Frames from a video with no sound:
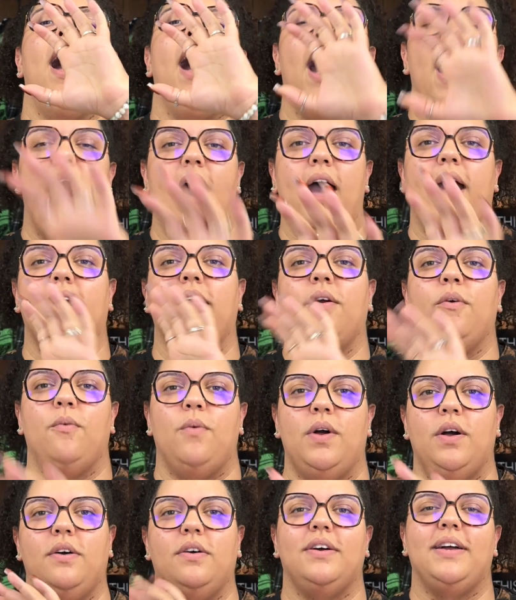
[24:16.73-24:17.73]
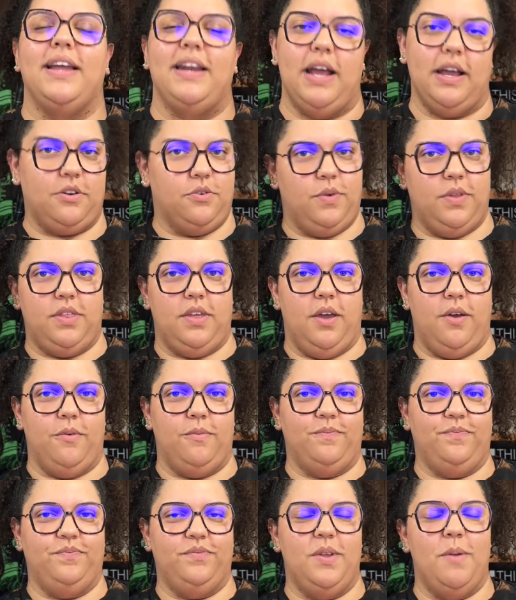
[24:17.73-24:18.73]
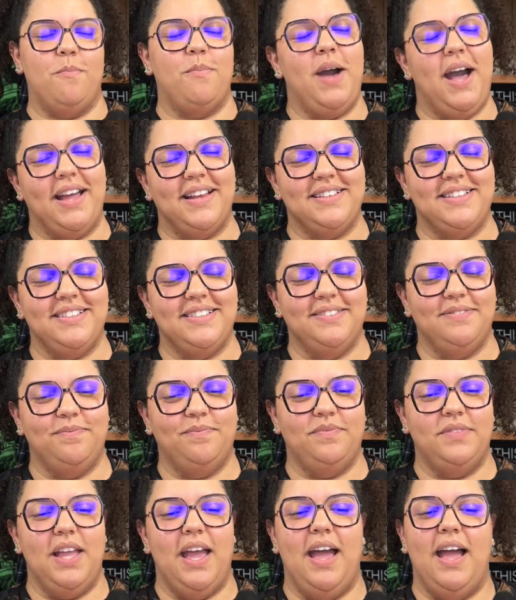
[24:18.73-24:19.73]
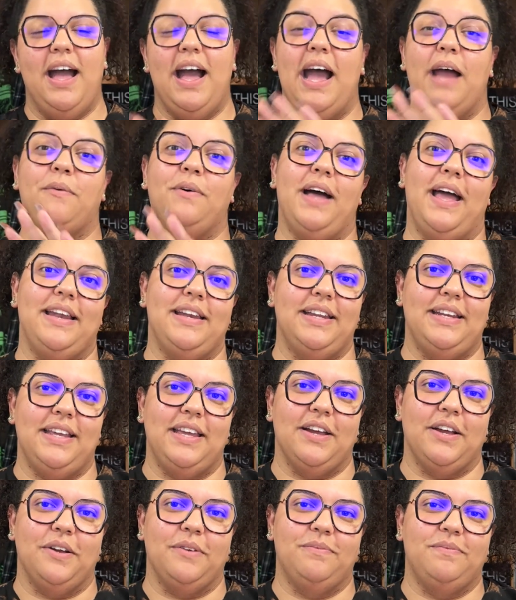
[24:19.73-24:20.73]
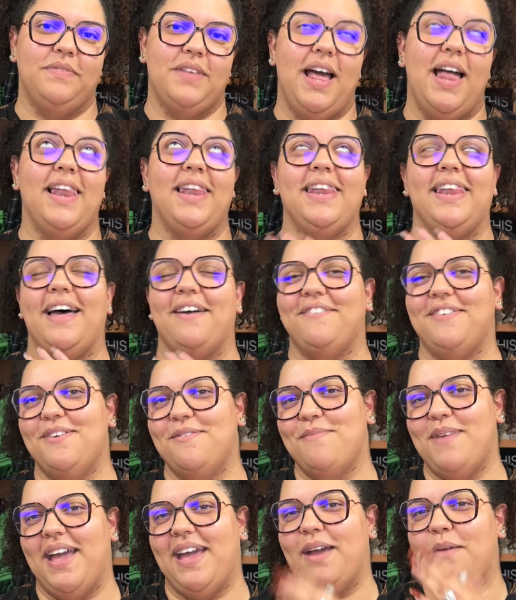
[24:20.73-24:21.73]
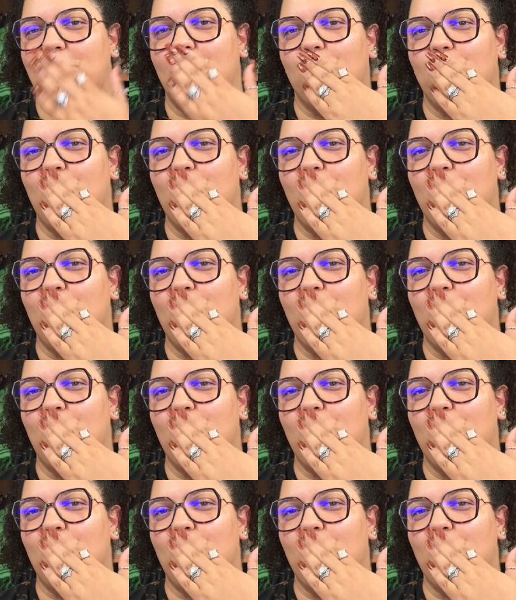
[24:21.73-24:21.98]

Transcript: I will connect with you. But I will end it here. Love you, babe.